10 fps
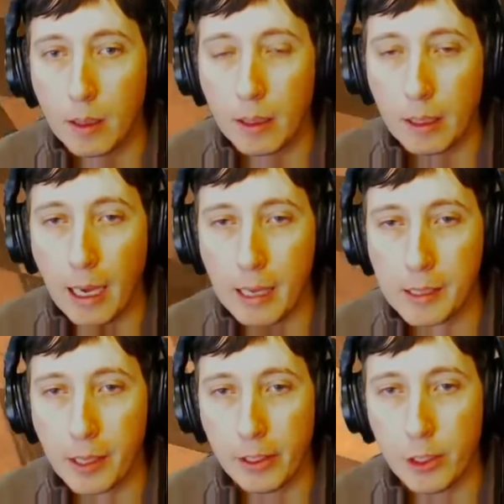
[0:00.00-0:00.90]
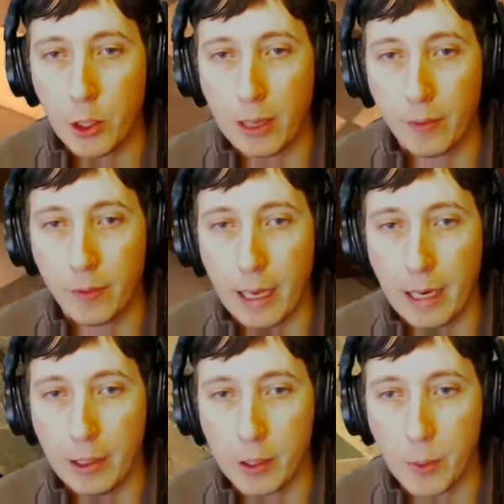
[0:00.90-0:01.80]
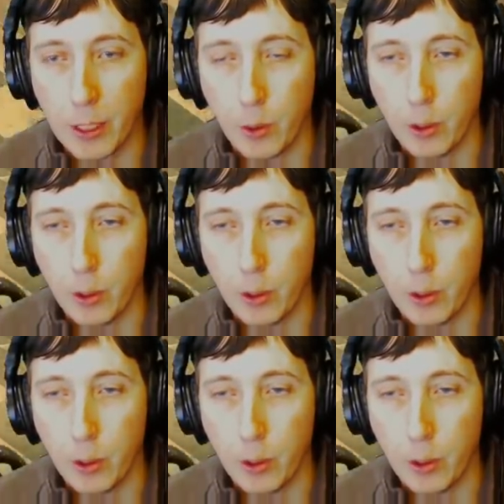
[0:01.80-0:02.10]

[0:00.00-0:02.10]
Yeah, I saw the trailer for that. It looks pretty cool.